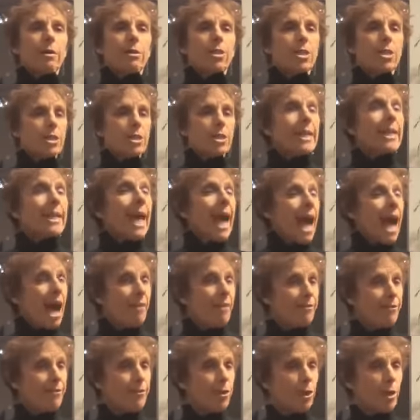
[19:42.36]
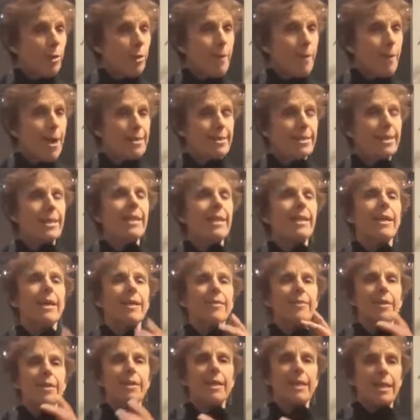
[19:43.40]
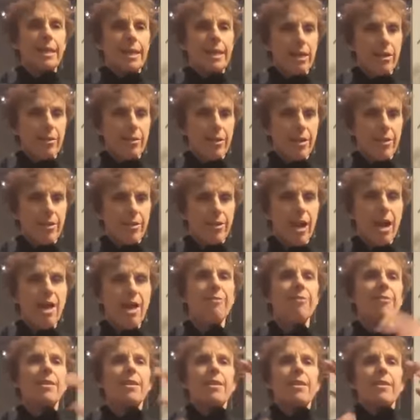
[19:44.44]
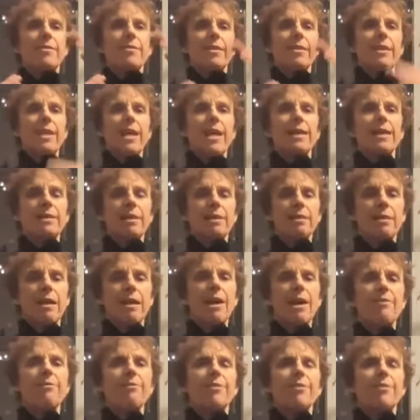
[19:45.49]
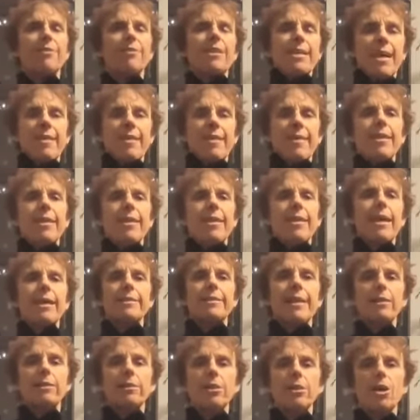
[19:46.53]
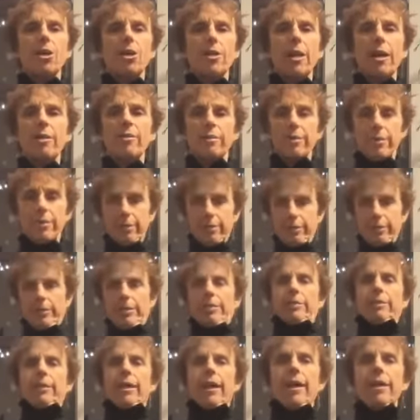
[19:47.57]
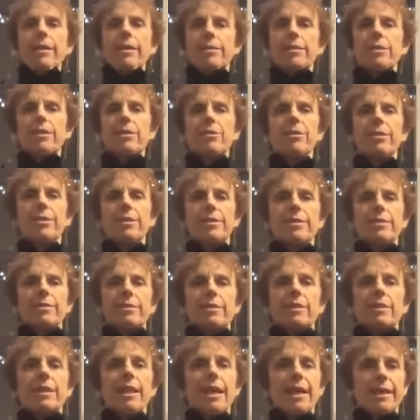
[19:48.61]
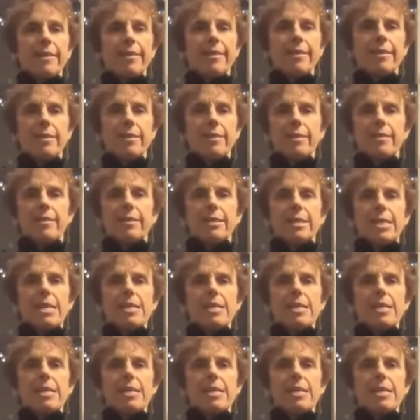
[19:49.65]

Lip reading: just like half of your capacity, and then inhale the other half, then exhale half, and then exhale it all out. Okay, so it's like this.